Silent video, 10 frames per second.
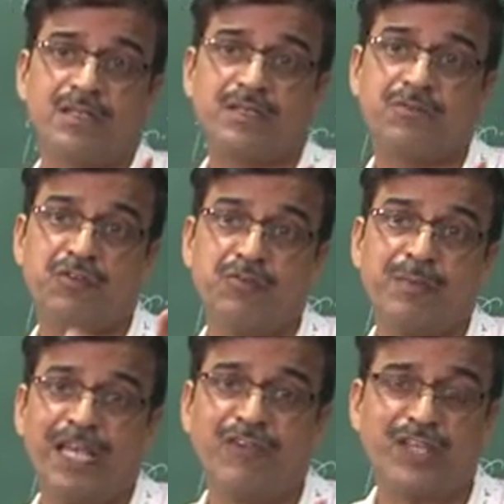you
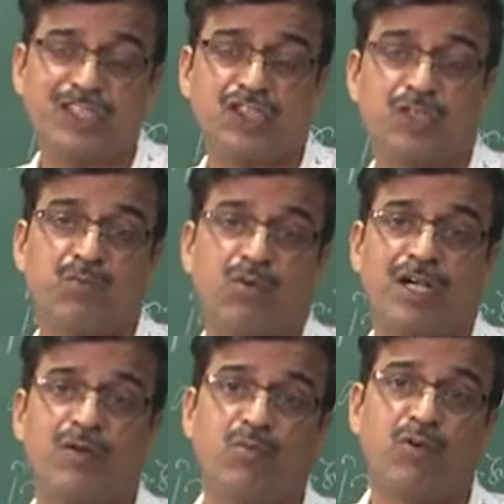manufacturing more
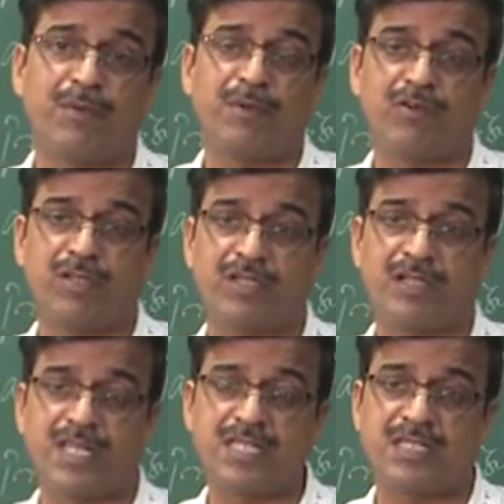and more amount of the
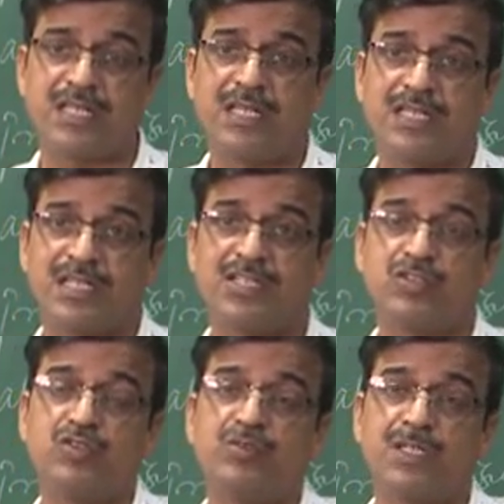currency, that is the
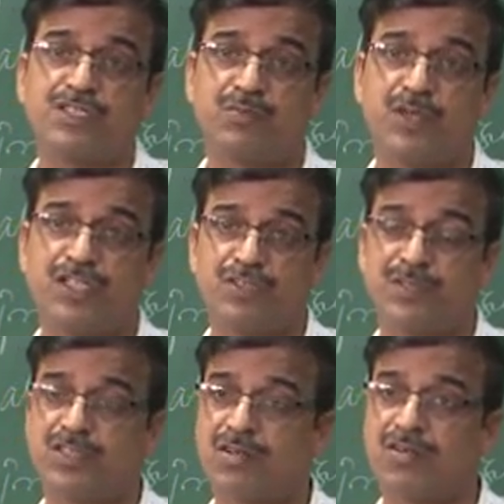too much money to be
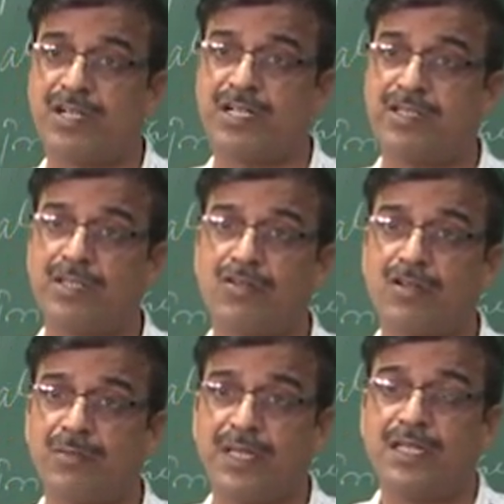circulated in the
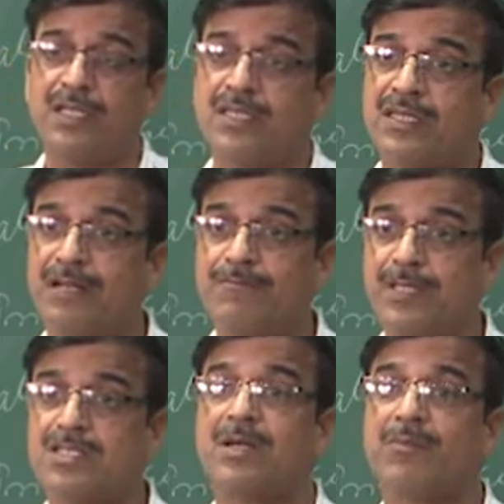economy, that
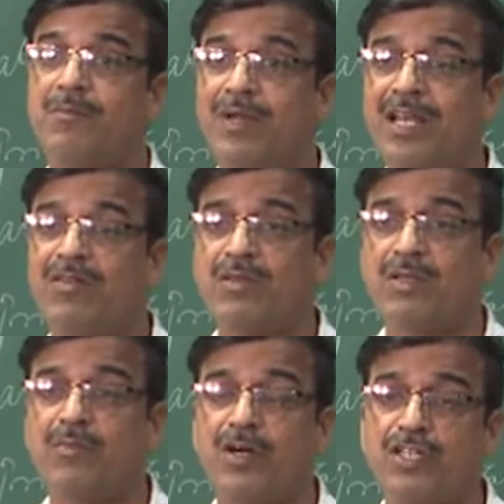means the value of
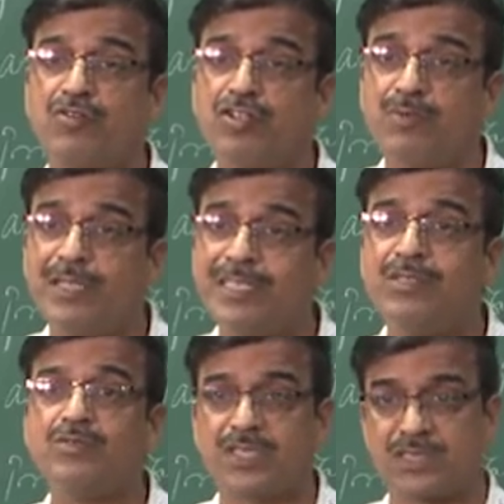the money going to be
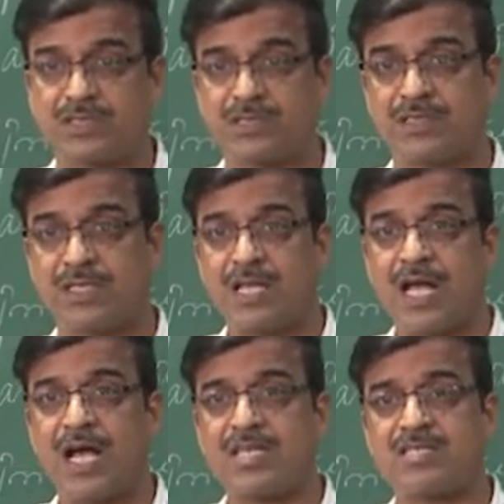reduces.
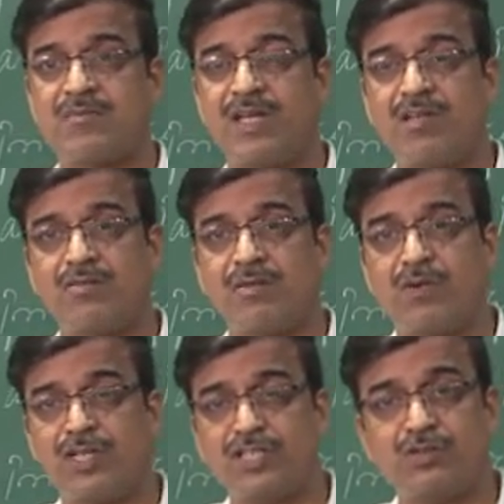As the value of the
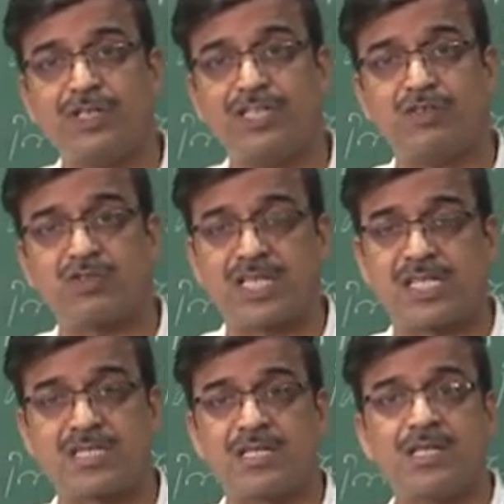money to be
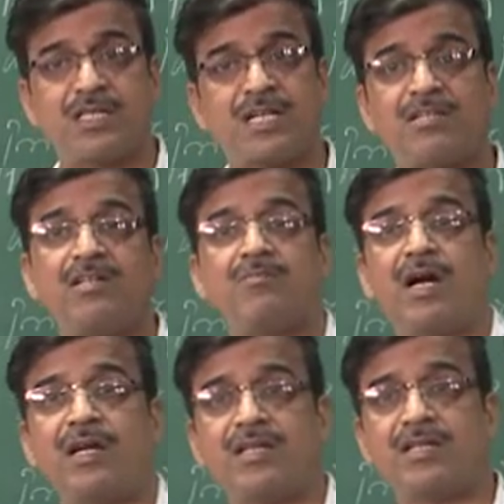reduces, that the
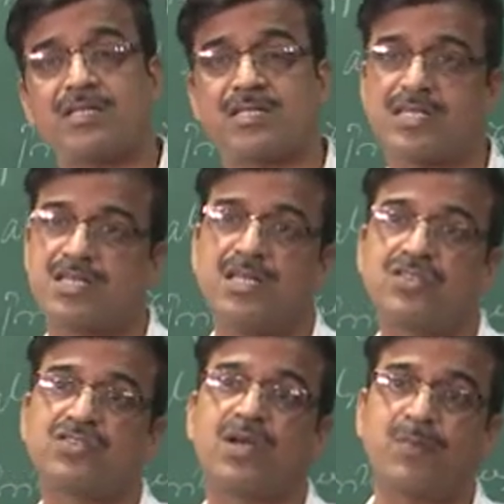demand increases,
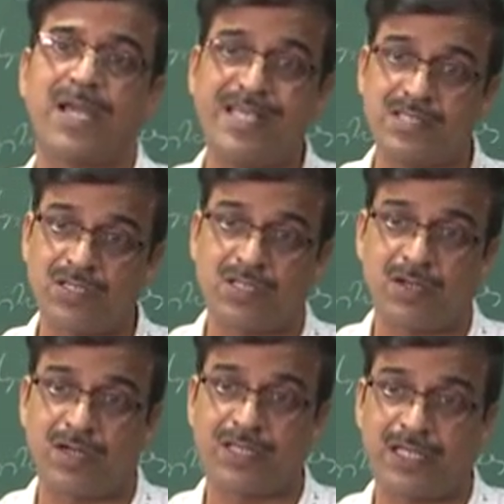supply is
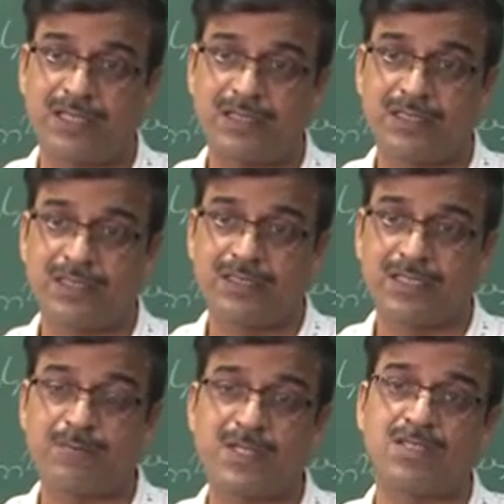not there.
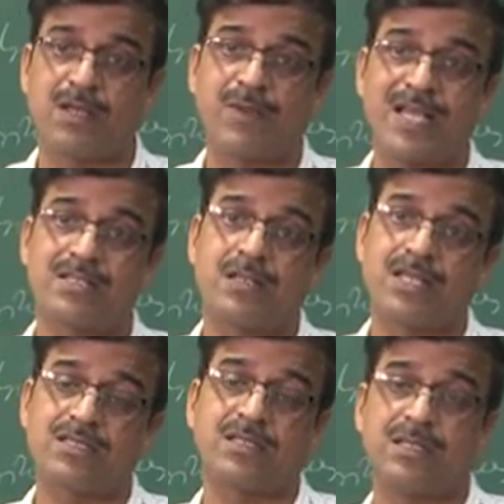That means supply is
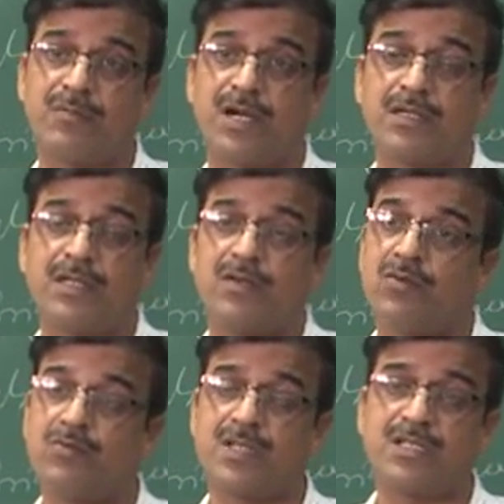less than the demand,
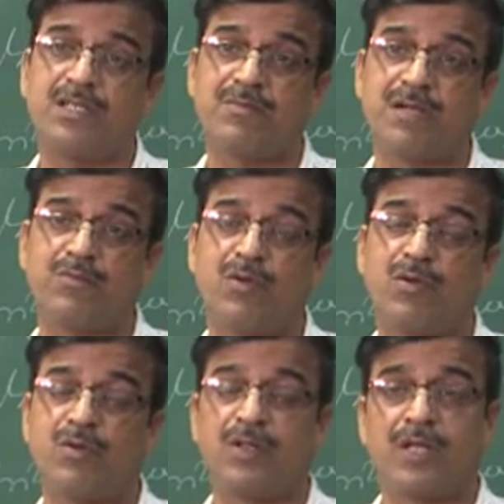obviously demand
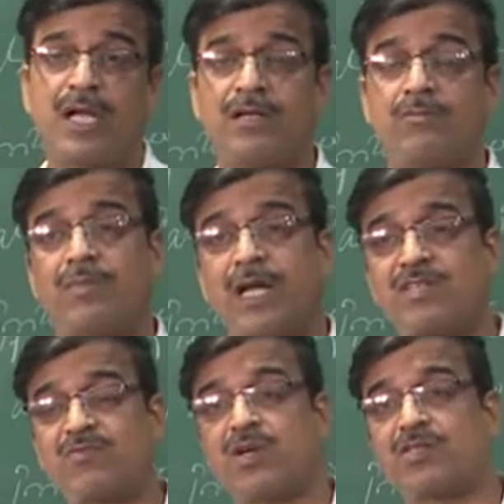more and
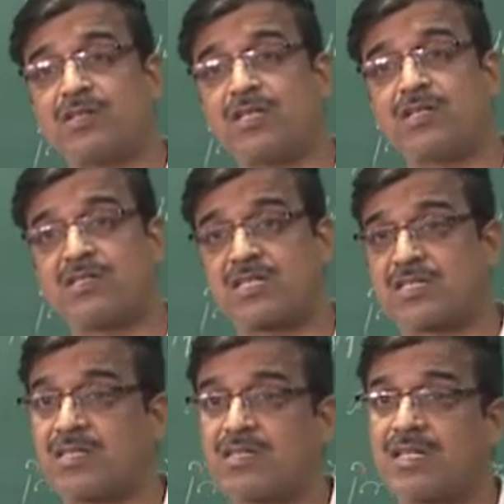price further
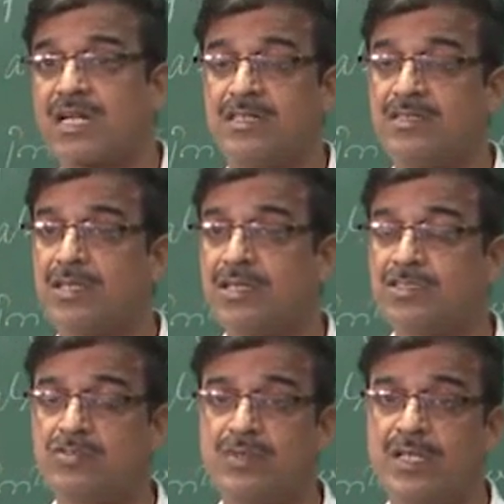increases, that is
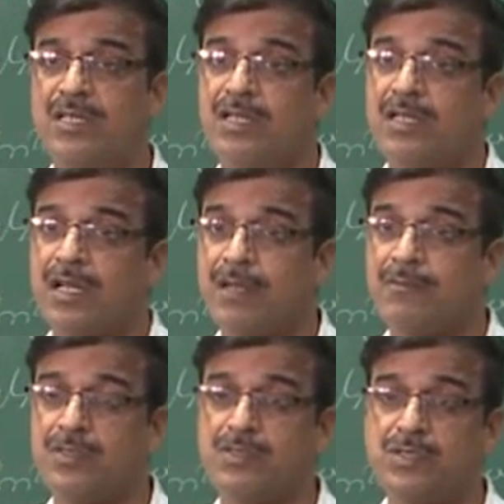leads to
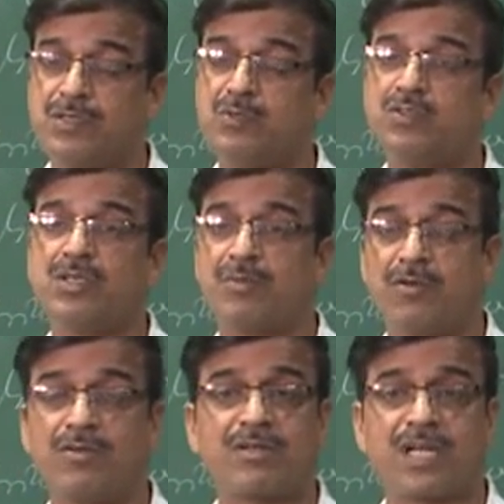a huge
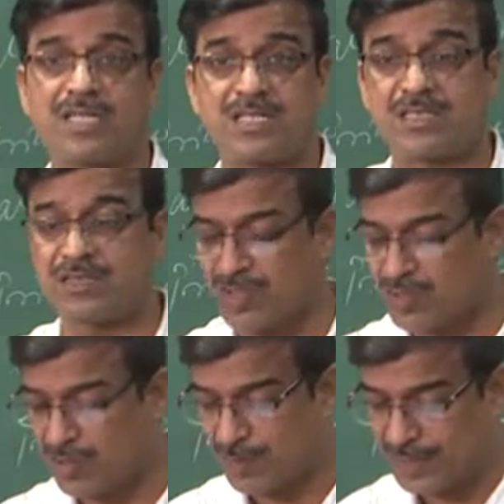amount of crisis in the
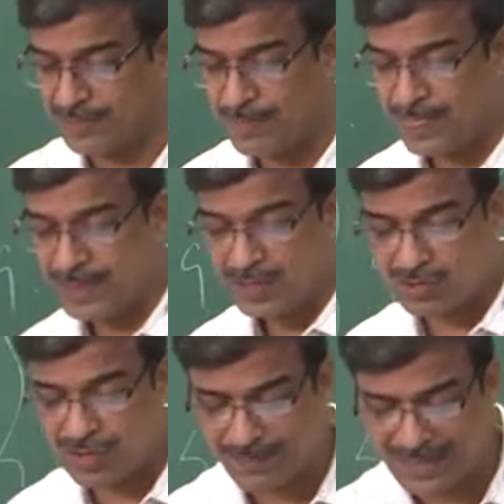economy.
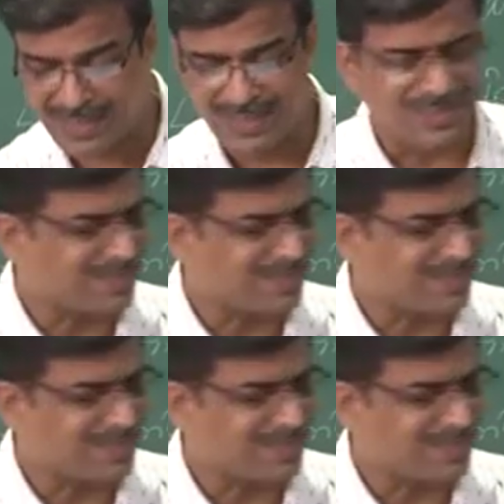So that means the